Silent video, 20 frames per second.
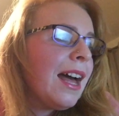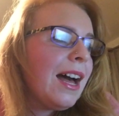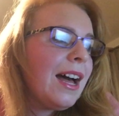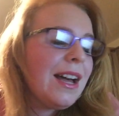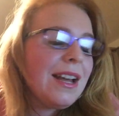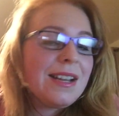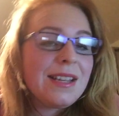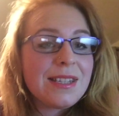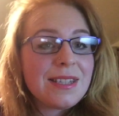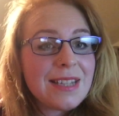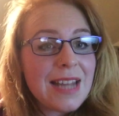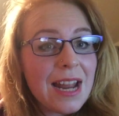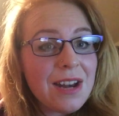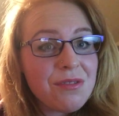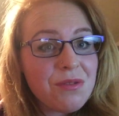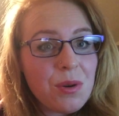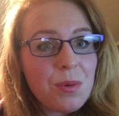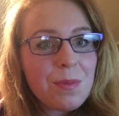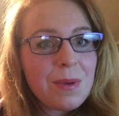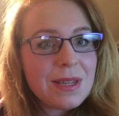It's
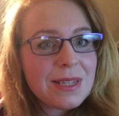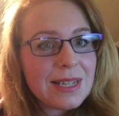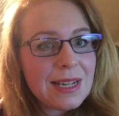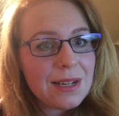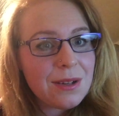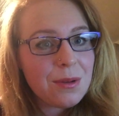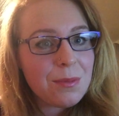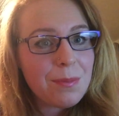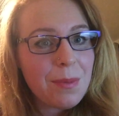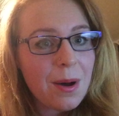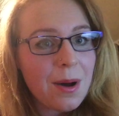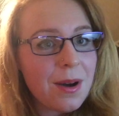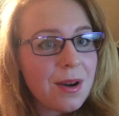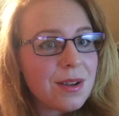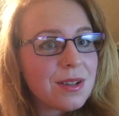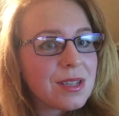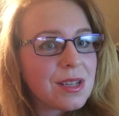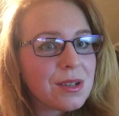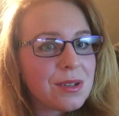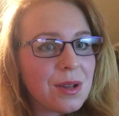10 rupees a little
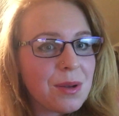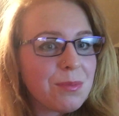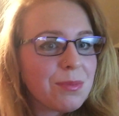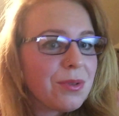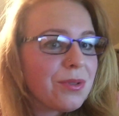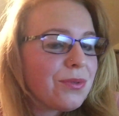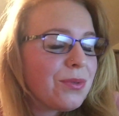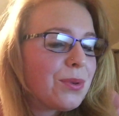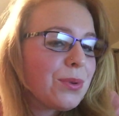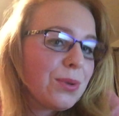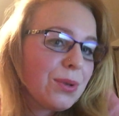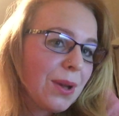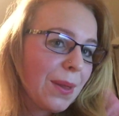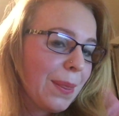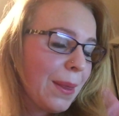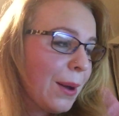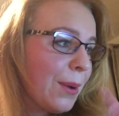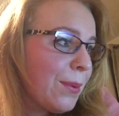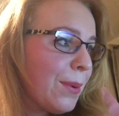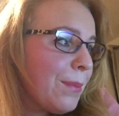bar, so don't be fooled
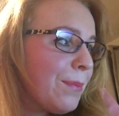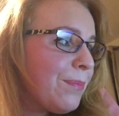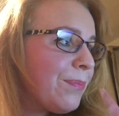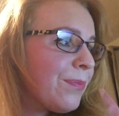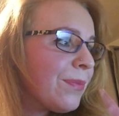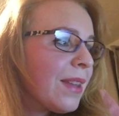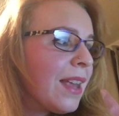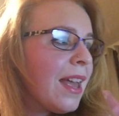on that one.